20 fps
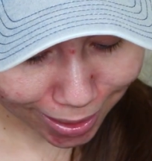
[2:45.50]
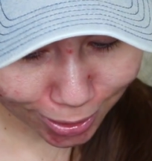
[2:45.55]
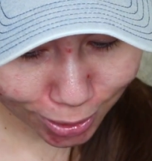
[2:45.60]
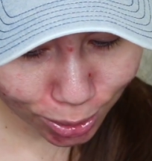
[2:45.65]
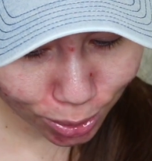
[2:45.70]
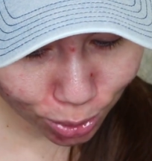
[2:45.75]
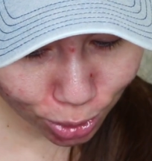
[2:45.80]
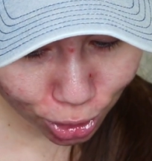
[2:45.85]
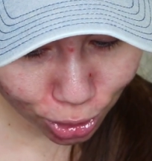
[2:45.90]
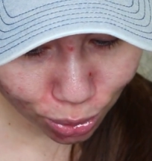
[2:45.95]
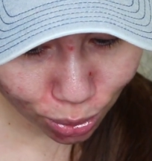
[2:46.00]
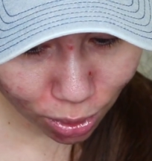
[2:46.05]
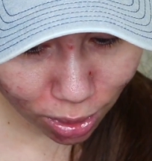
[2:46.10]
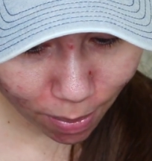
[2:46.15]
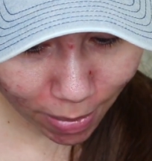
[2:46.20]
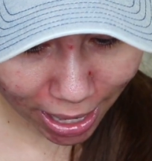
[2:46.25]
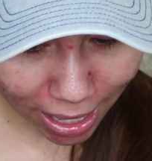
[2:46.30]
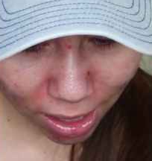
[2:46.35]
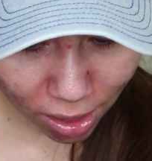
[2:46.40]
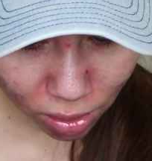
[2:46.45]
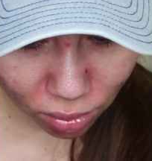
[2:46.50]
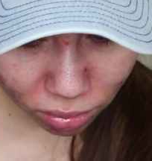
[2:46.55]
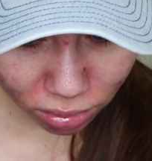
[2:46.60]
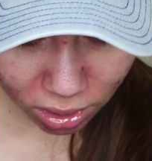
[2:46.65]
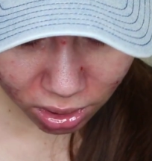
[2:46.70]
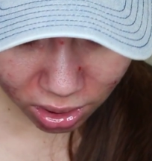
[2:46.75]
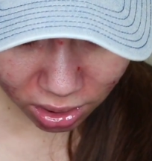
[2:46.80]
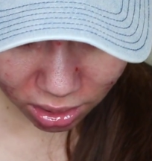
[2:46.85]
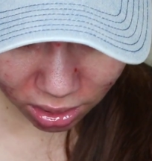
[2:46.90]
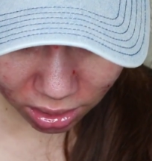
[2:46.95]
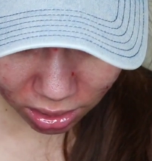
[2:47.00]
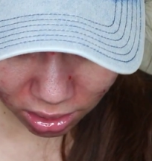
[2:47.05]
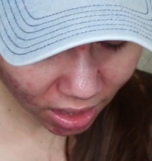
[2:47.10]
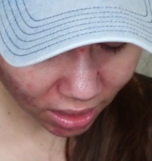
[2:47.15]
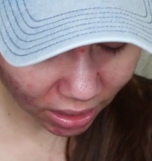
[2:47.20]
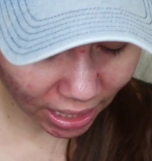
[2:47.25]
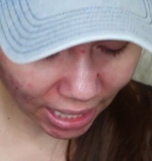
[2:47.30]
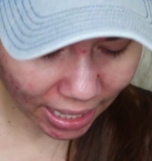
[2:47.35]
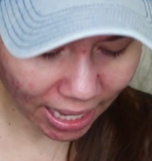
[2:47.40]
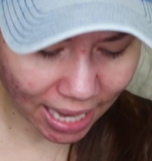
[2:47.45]
too sure about.
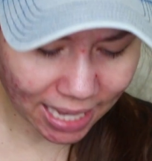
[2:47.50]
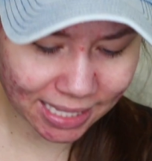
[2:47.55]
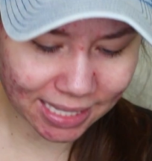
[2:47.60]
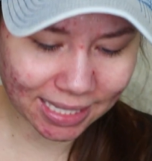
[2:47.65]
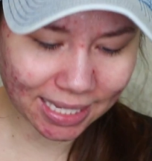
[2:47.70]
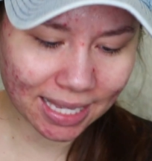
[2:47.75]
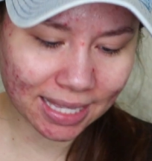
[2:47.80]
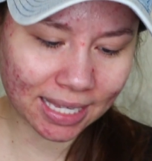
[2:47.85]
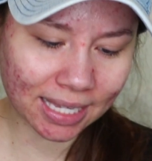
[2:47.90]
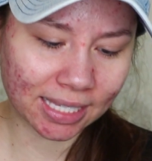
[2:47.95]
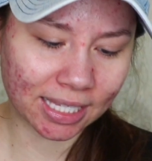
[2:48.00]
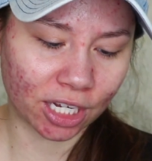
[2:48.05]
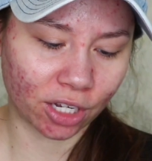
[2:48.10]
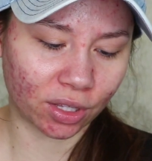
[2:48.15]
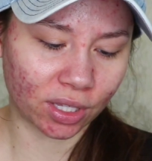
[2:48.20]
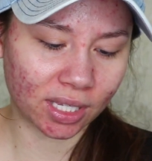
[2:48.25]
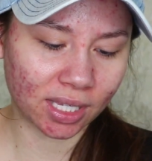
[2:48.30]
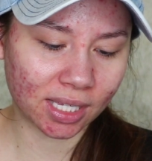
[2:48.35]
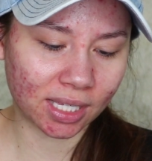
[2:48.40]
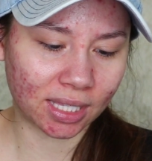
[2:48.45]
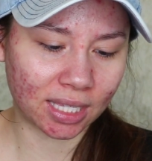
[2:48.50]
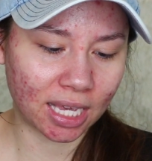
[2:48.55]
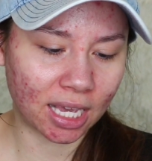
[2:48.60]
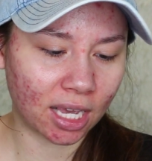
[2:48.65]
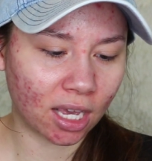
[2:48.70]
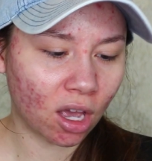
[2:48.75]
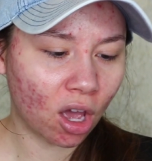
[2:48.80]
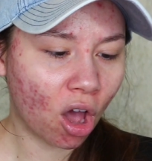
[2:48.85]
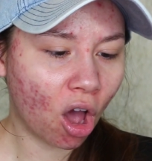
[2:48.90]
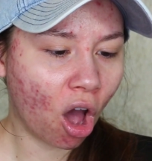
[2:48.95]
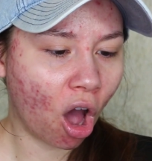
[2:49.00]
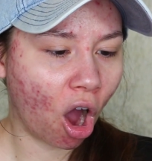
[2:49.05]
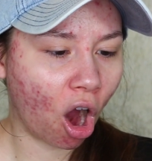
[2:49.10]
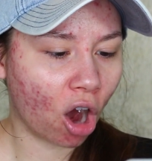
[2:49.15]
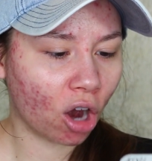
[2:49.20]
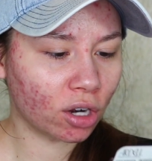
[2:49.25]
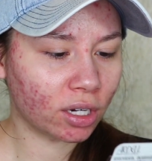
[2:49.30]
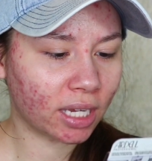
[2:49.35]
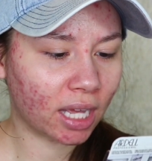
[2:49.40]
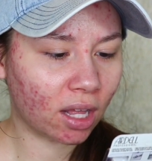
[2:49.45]
Like, I see this here. This is the
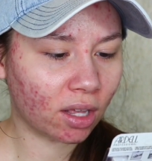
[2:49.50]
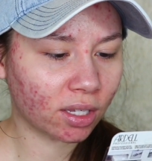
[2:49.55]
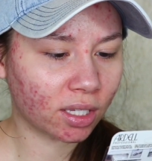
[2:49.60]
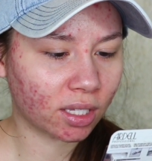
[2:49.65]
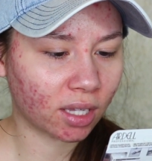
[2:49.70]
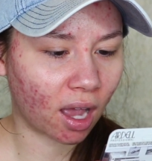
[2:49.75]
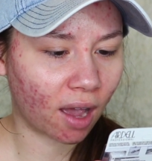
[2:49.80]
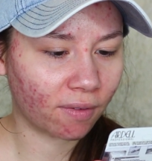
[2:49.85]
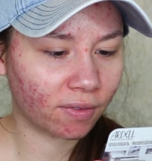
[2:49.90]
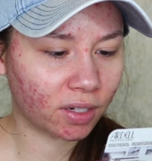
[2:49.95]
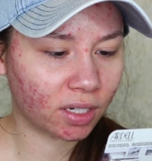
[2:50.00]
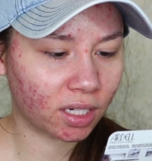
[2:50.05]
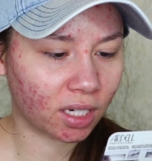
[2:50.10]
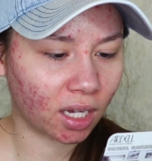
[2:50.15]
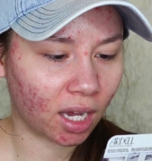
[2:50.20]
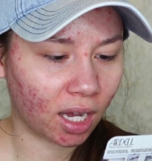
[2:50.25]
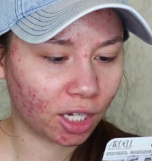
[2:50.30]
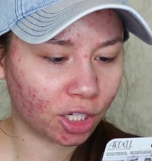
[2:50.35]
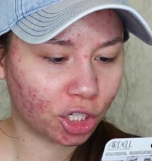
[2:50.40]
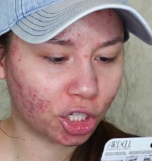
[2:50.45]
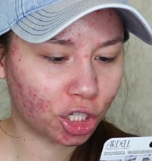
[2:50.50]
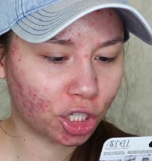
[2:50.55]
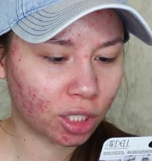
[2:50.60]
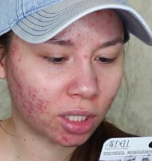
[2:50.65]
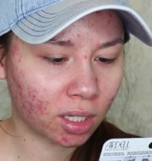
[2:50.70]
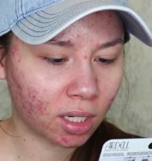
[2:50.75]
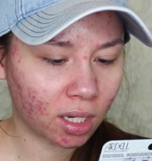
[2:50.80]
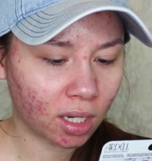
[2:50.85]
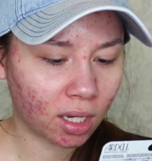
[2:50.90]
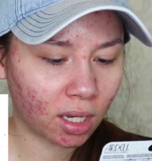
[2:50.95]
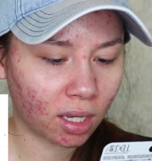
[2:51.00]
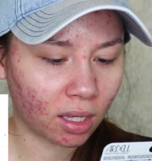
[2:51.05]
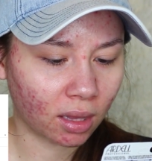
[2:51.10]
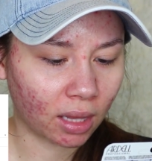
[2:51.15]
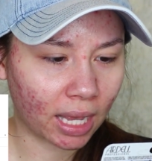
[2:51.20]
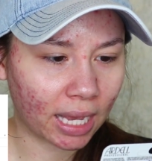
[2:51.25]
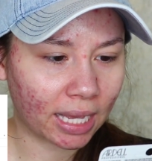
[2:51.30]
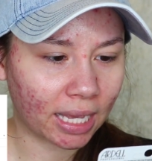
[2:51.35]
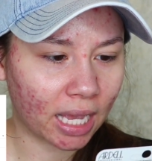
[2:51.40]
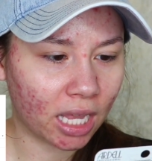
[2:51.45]
Ardell Soft Touch
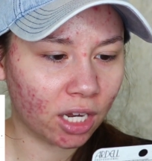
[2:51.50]
like